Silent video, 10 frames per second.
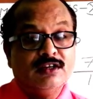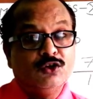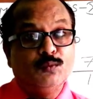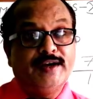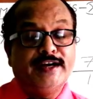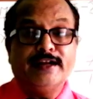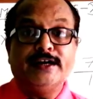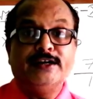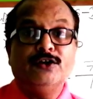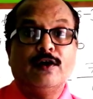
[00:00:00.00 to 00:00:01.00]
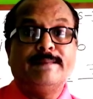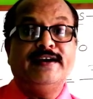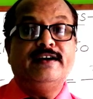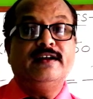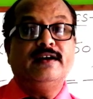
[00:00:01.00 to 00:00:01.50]
numerator and
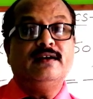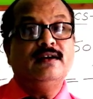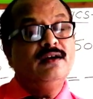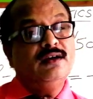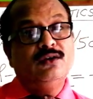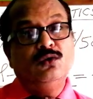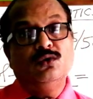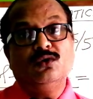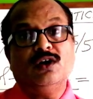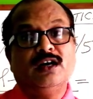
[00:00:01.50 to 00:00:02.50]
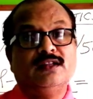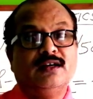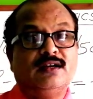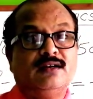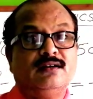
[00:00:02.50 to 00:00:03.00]
denominator. No
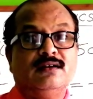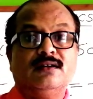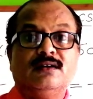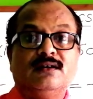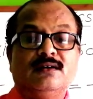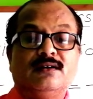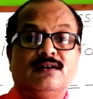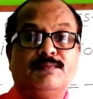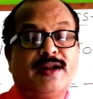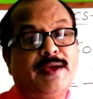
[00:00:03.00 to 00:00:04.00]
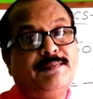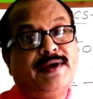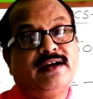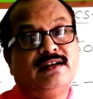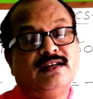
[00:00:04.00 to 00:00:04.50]
other prime
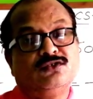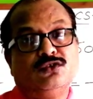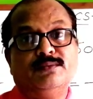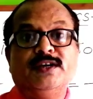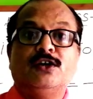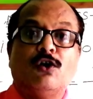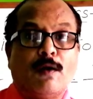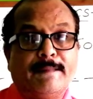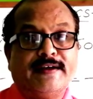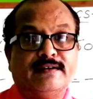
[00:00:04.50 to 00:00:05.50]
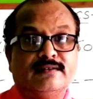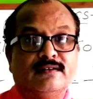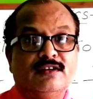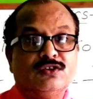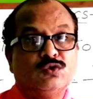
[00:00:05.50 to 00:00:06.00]
factor should be common.
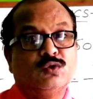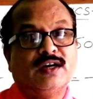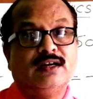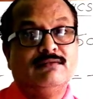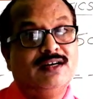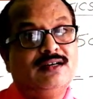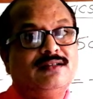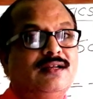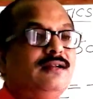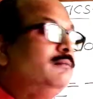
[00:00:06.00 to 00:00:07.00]
So convert the